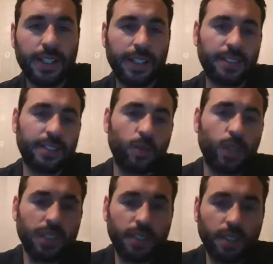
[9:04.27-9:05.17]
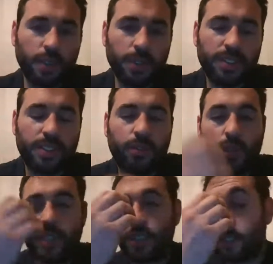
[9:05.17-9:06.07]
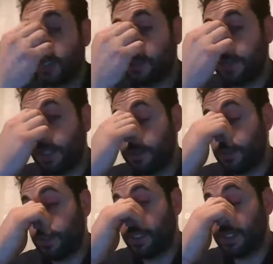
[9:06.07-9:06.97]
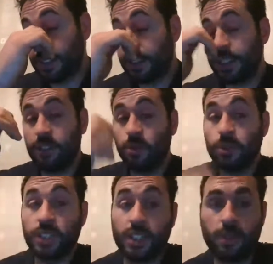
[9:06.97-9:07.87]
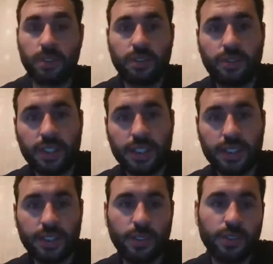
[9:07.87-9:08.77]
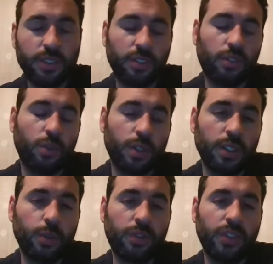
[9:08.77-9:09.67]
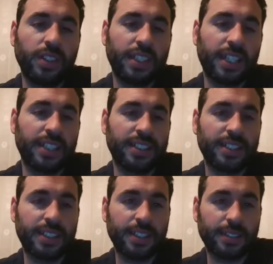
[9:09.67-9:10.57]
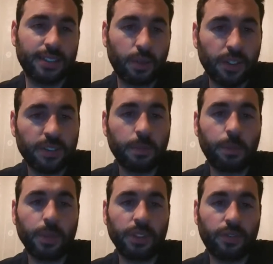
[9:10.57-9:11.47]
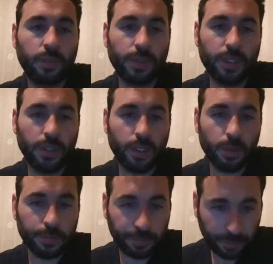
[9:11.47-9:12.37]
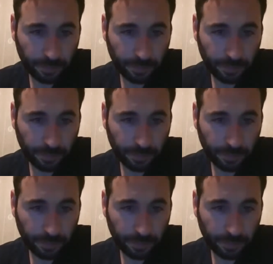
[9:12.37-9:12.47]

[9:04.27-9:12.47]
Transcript: It's quite low. It's at 4,000 RPM, so it's not like you're really going to feel it. You surely would feel the car is not as crisp pulling from down low,